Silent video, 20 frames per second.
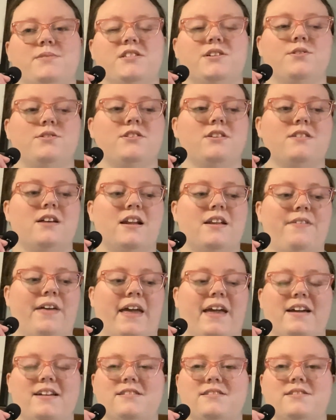There was a lot of
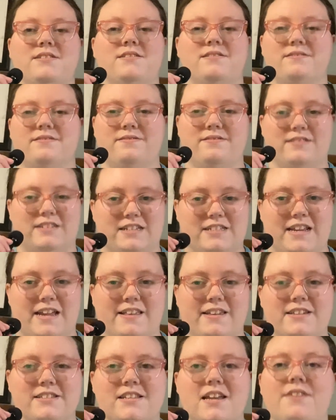hand
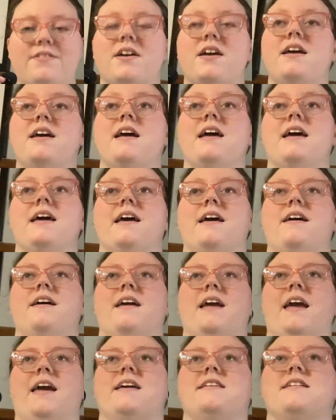detailing stuff,
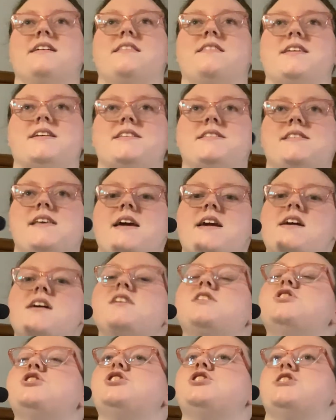and this thing
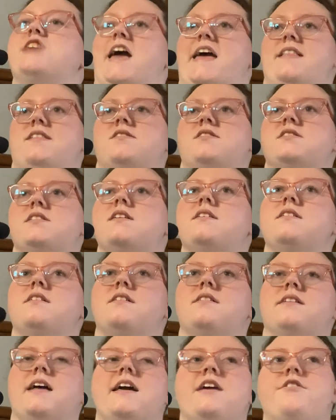sheds
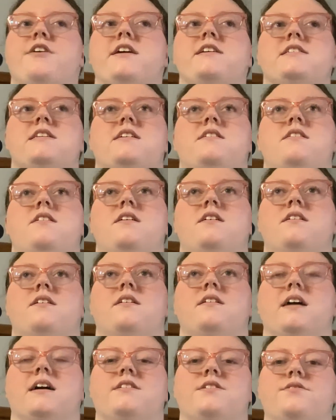like crazy.
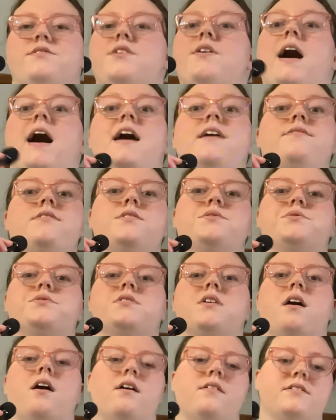I don't know. I've
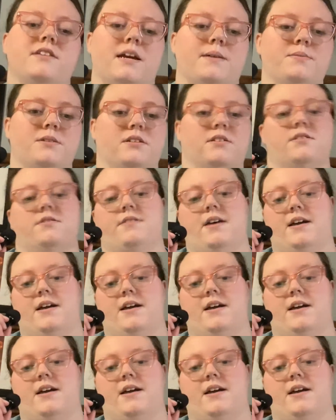used all the types of glue.